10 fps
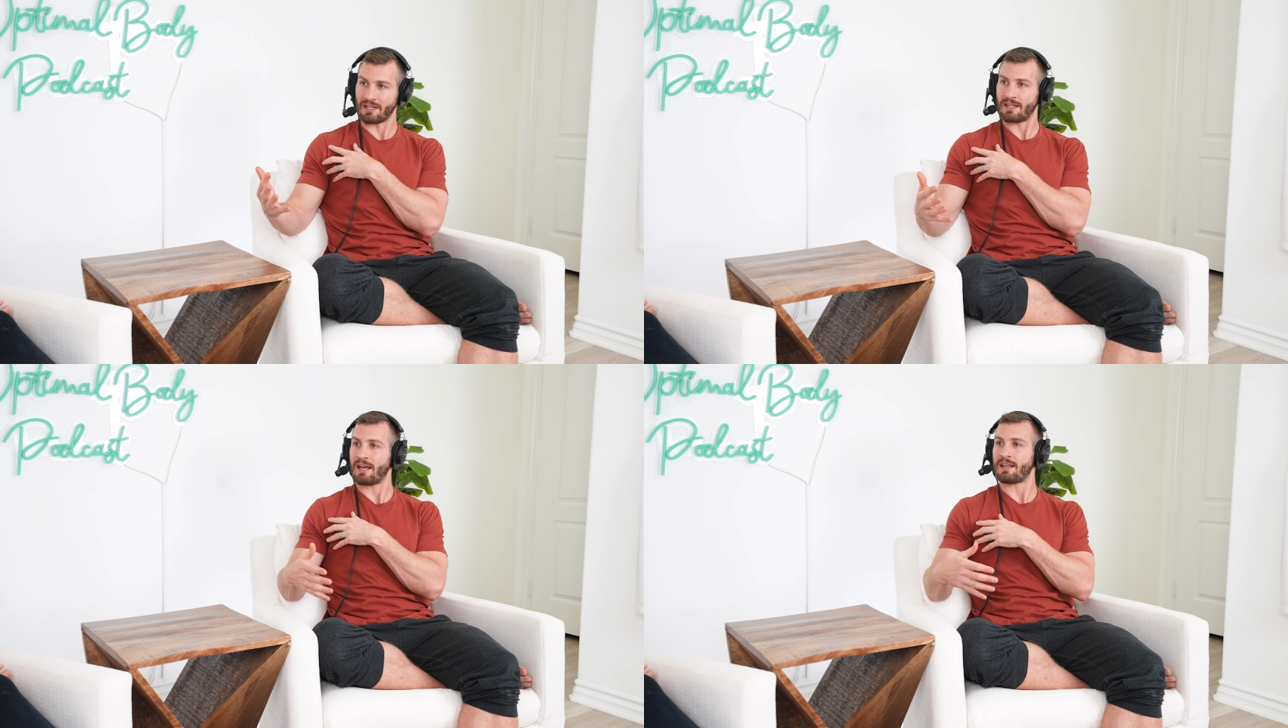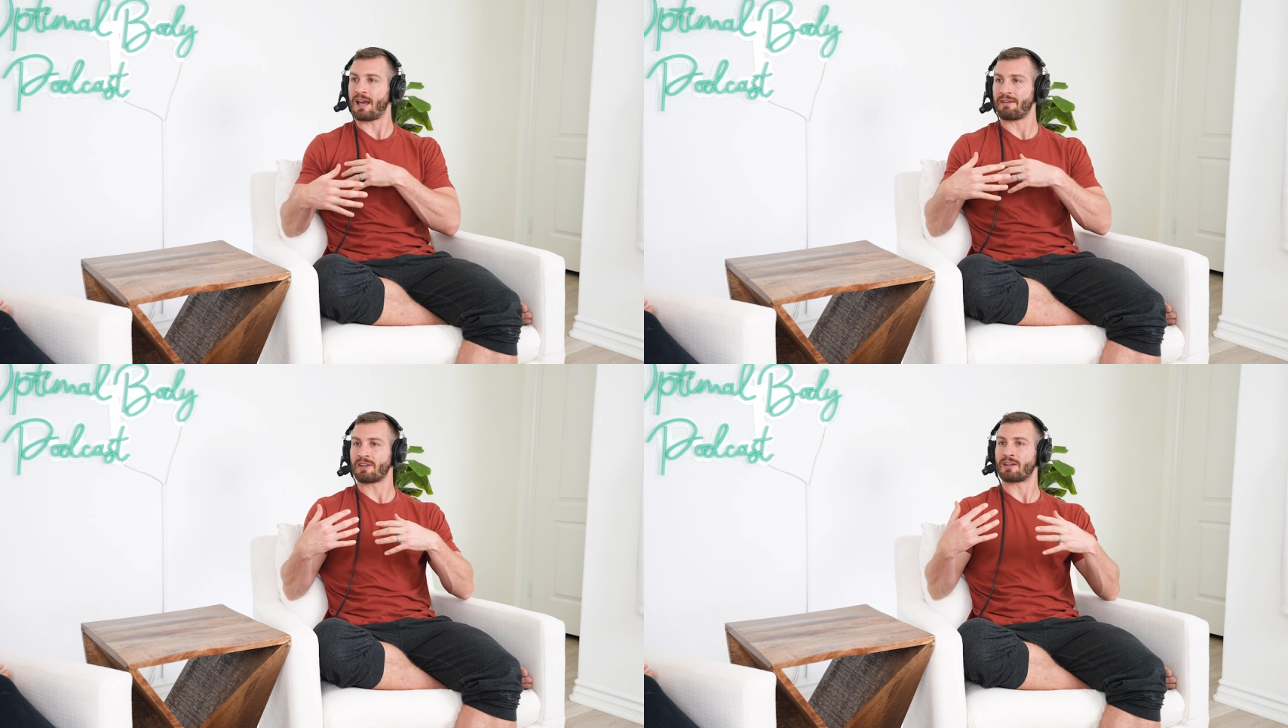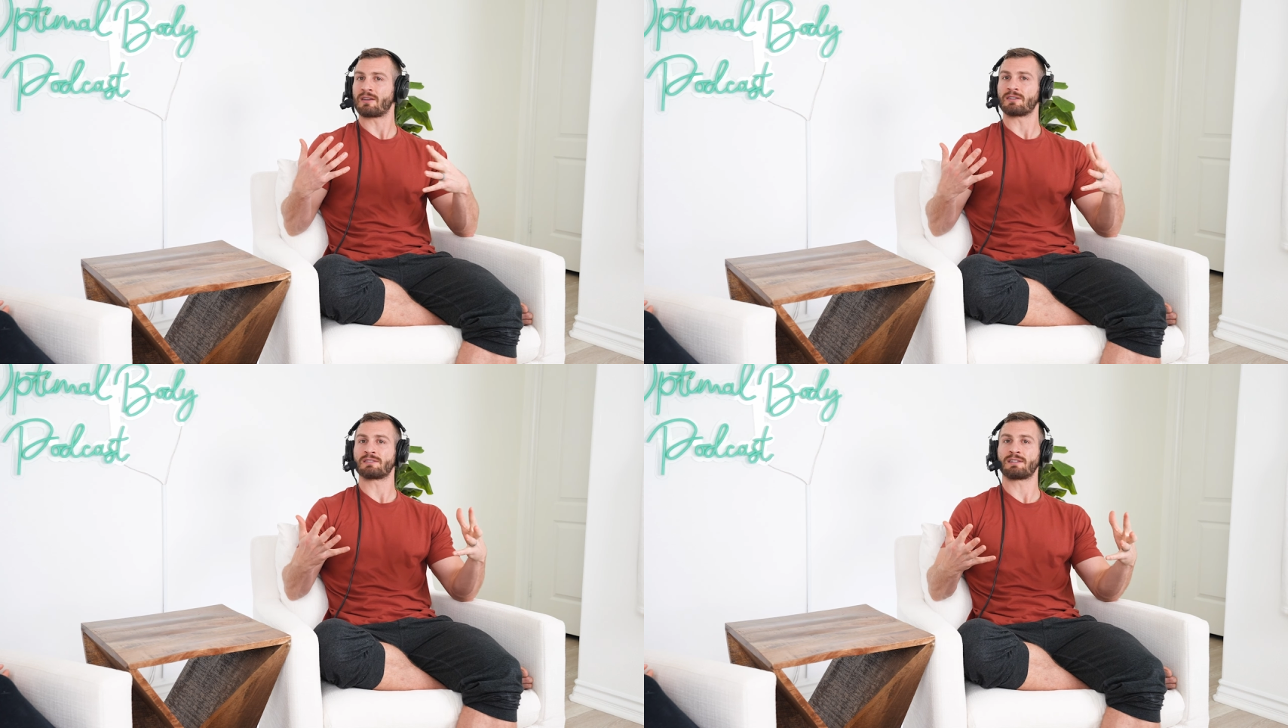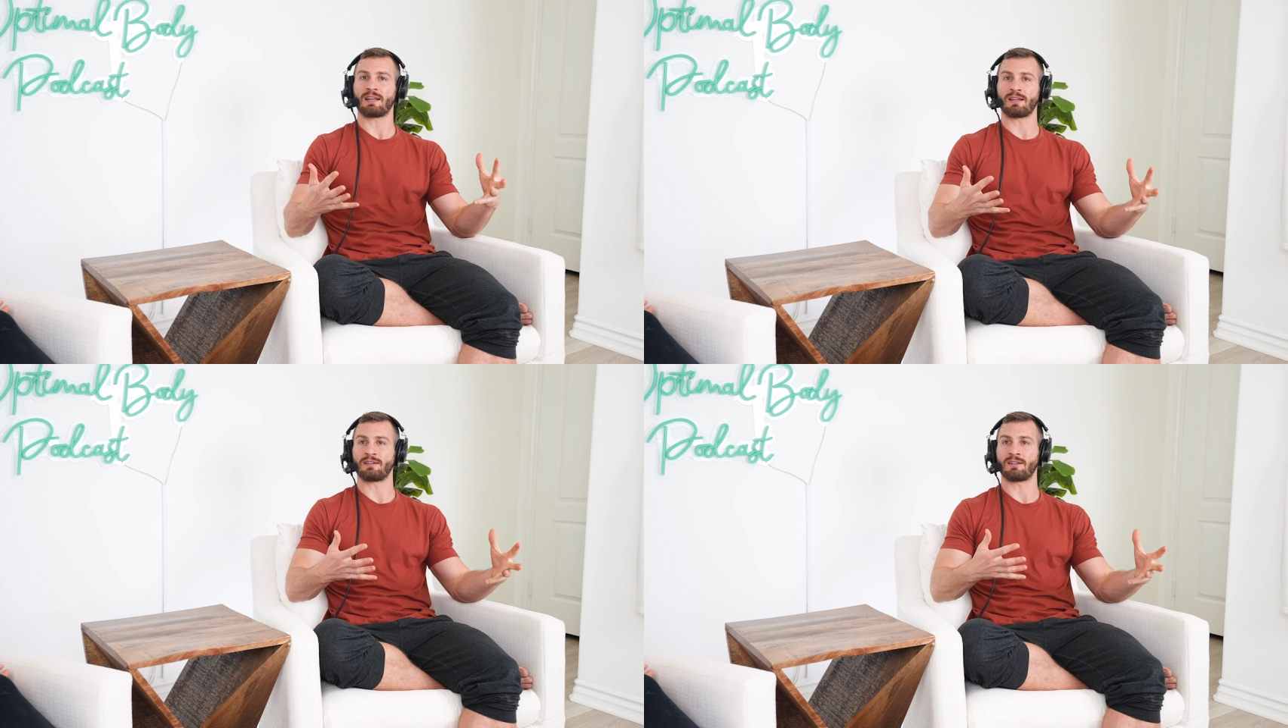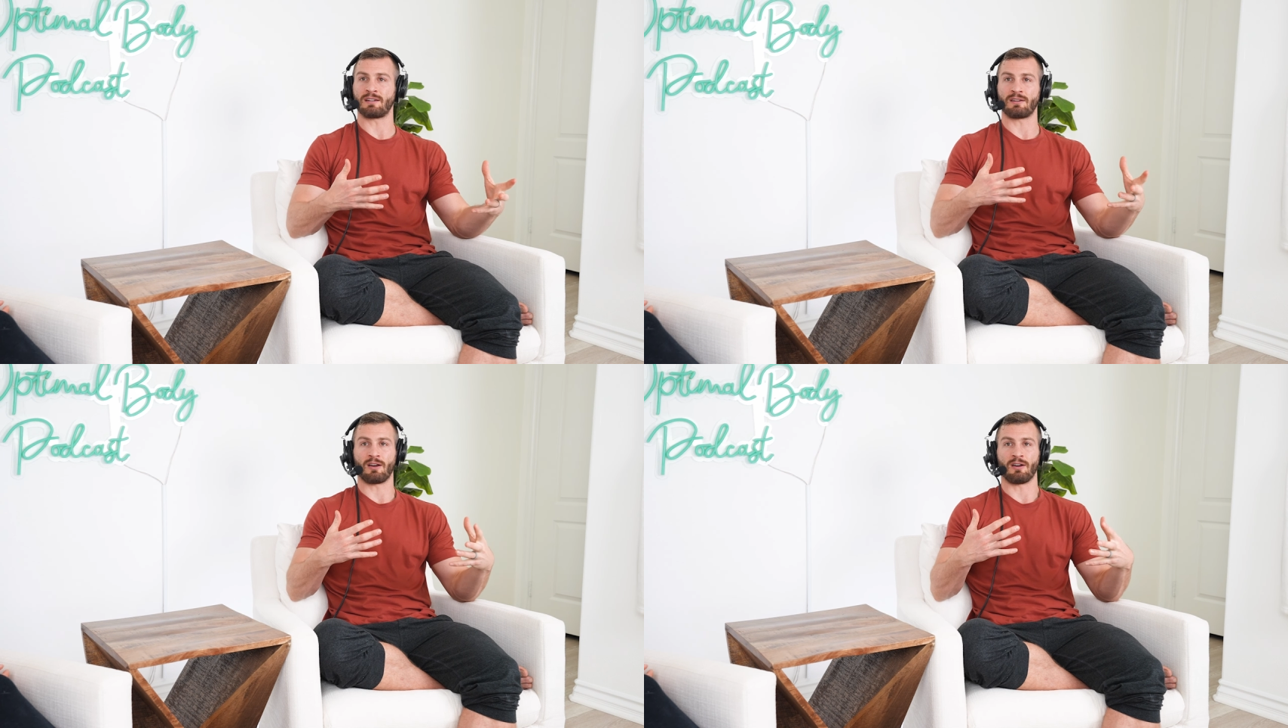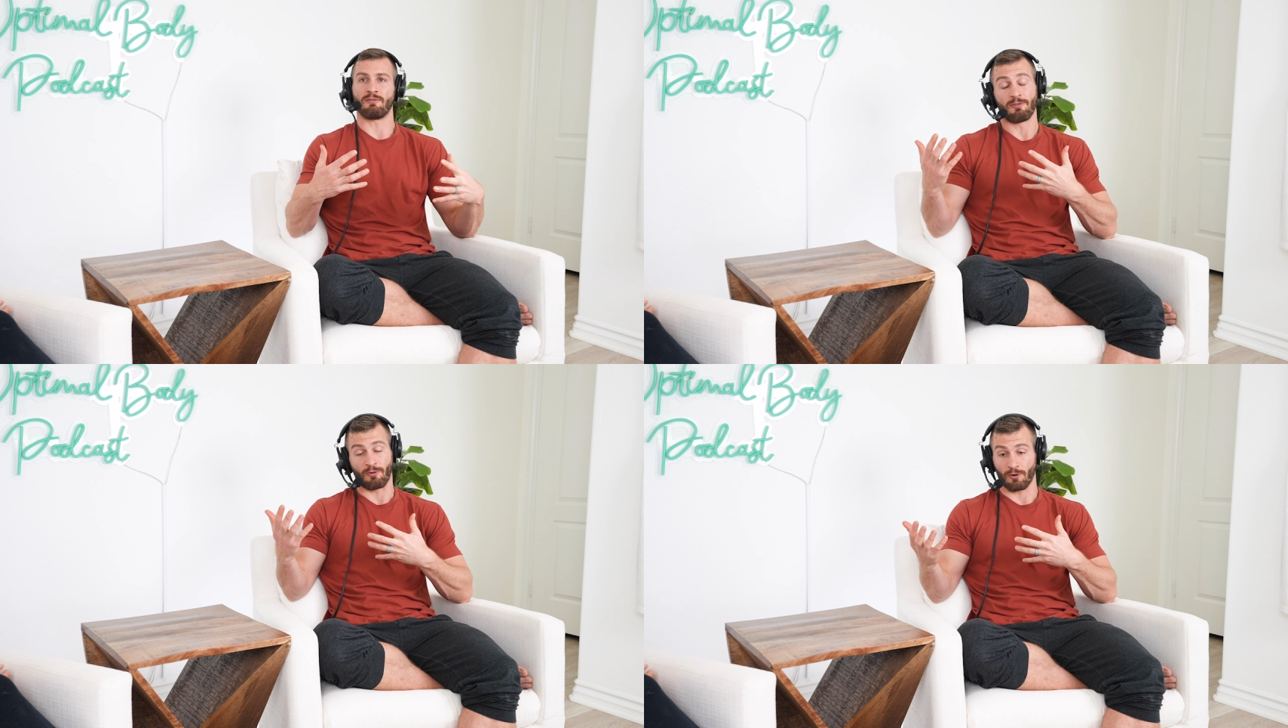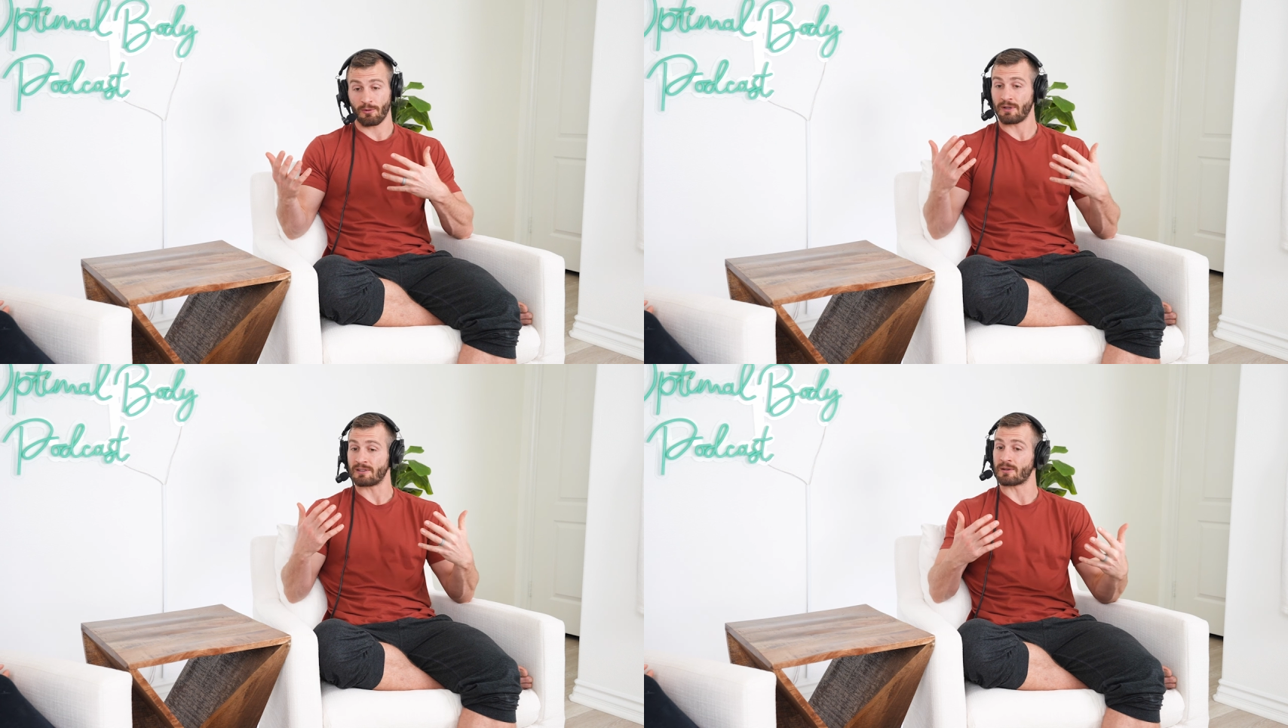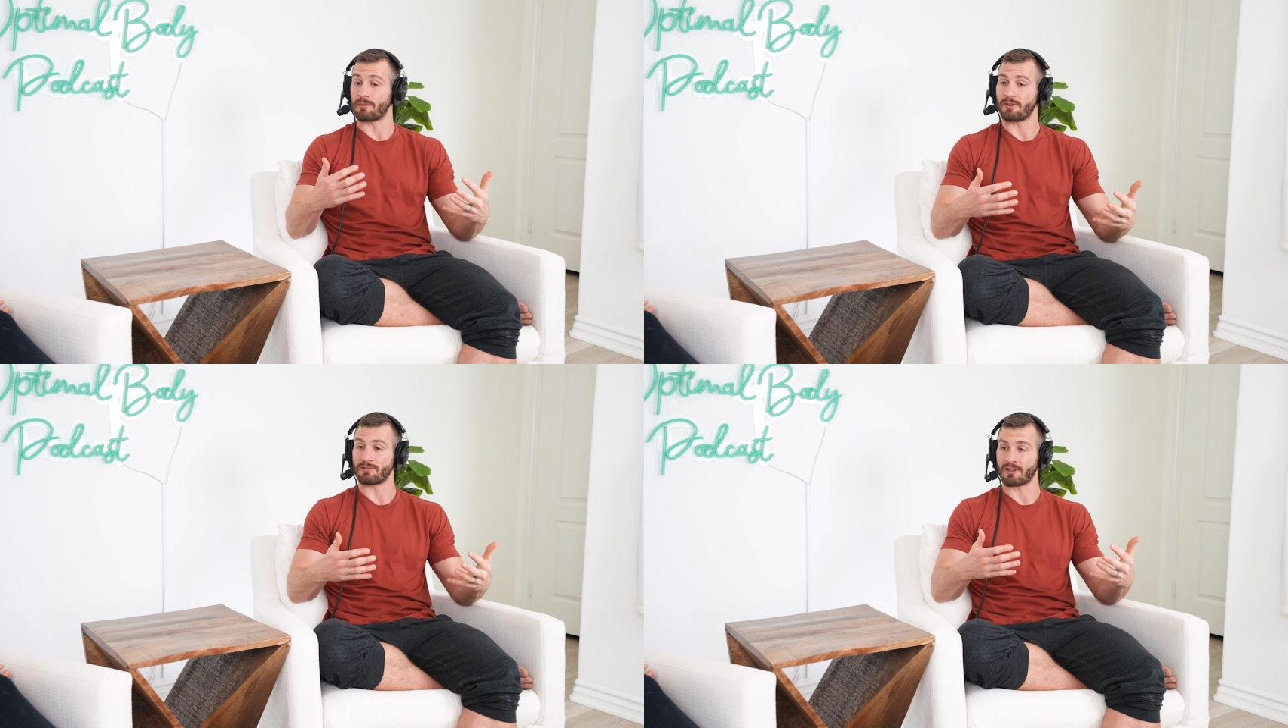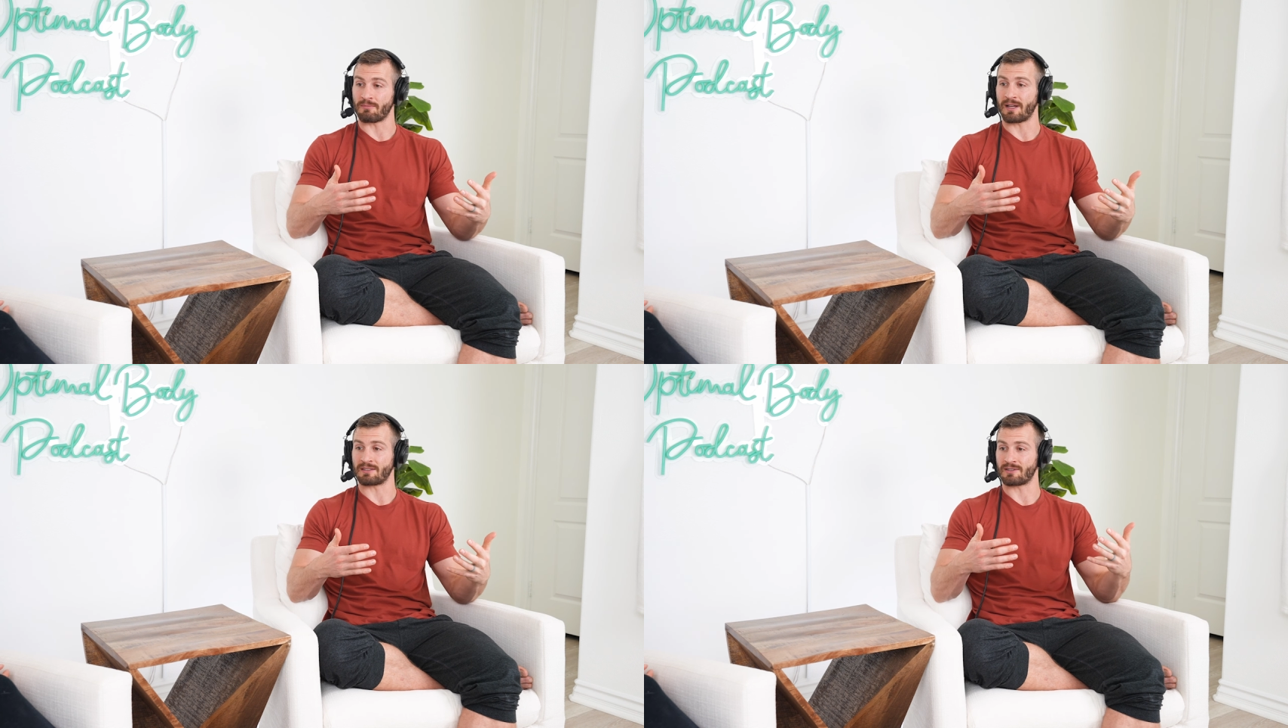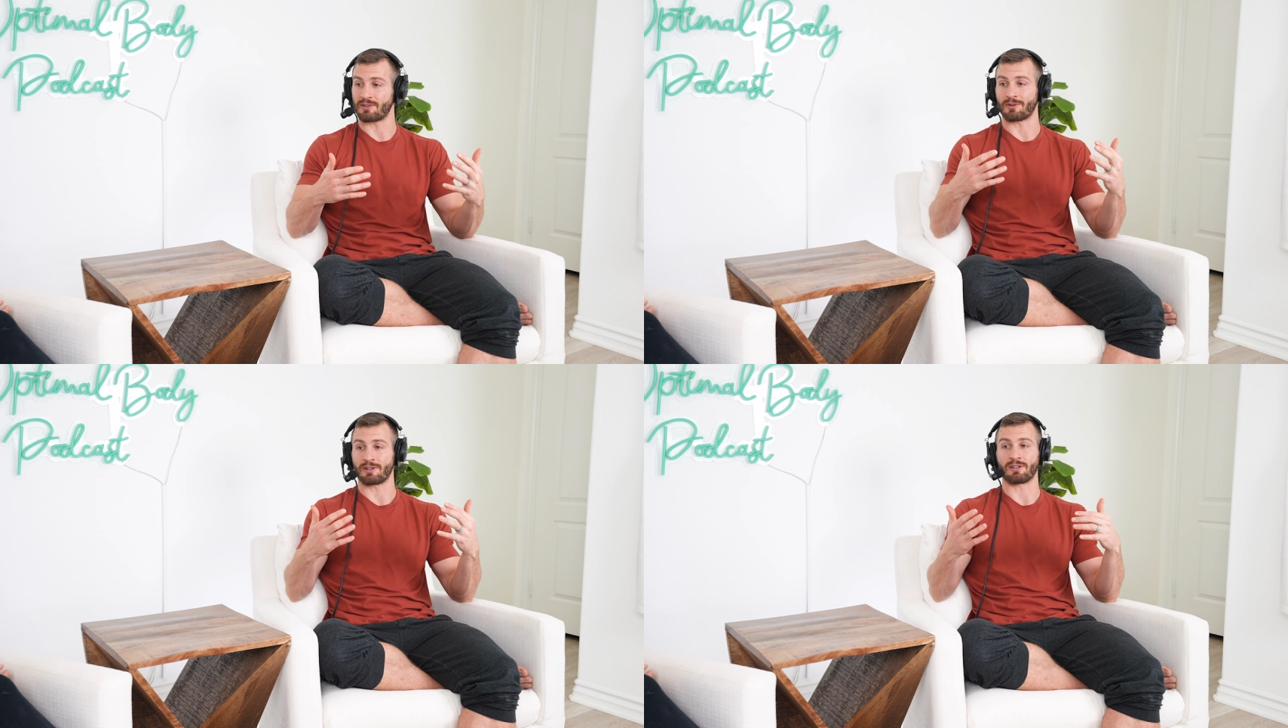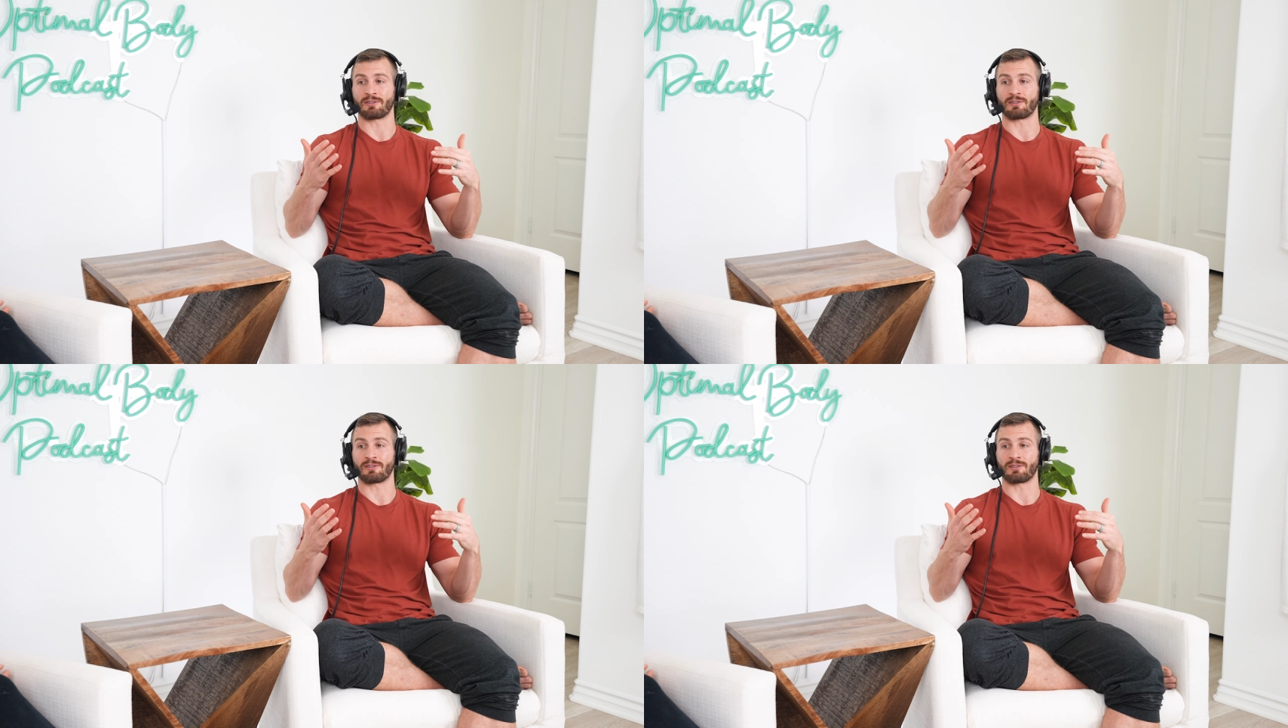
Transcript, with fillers: again, having an understanding of form and some of those compensatory